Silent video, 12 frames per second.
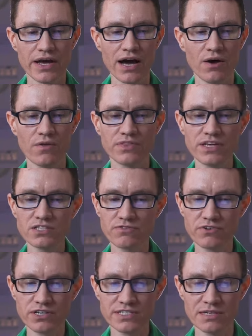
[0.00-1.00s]
Now, these
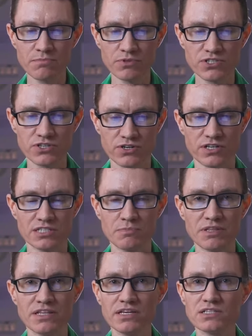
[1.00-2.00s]
are very simple circuits,
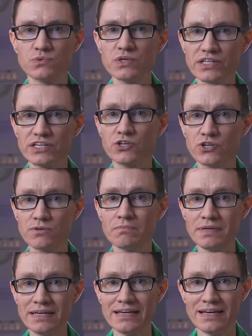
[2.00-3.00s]
but these really
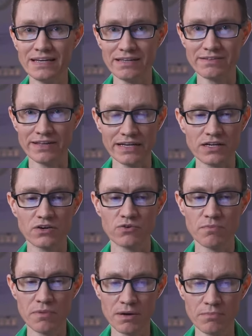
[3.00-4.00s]
could be anything.
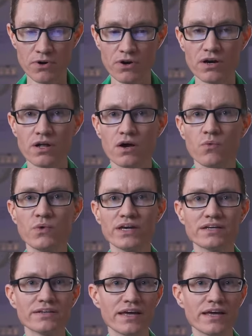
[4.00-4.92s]
Remember, we can